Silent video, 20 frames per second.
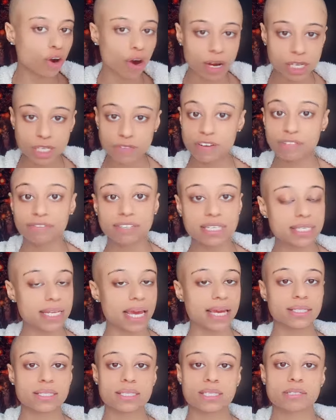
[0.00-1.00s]
across
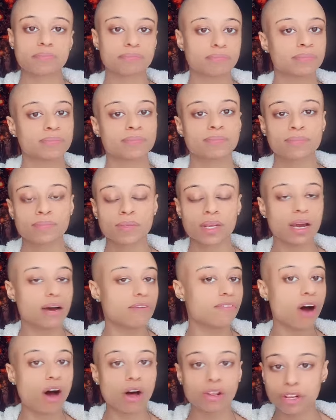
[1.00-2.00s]
50 states
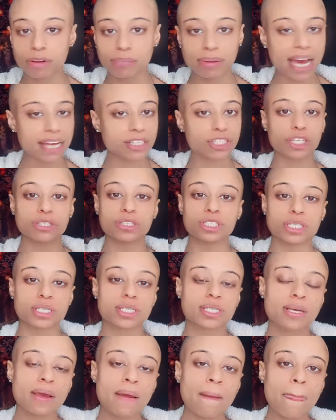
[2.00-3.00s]
of all of the black
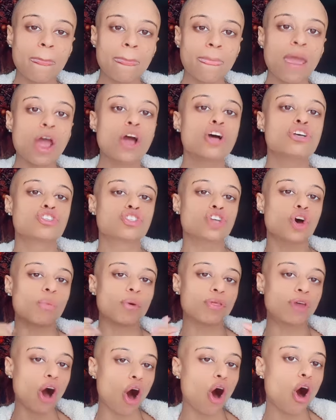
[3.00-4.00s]
churches.
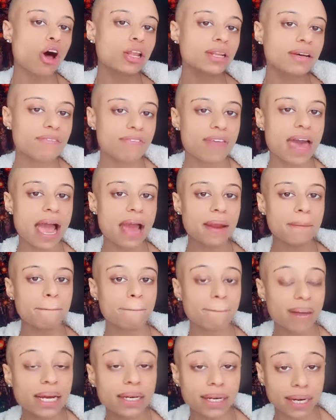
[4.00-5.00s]
So, with all of
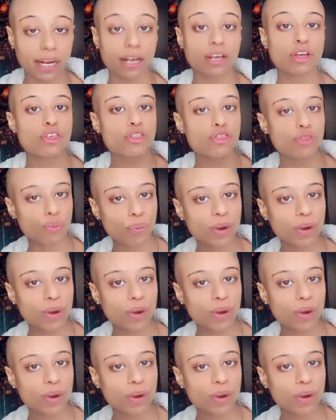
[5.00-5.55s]
that money,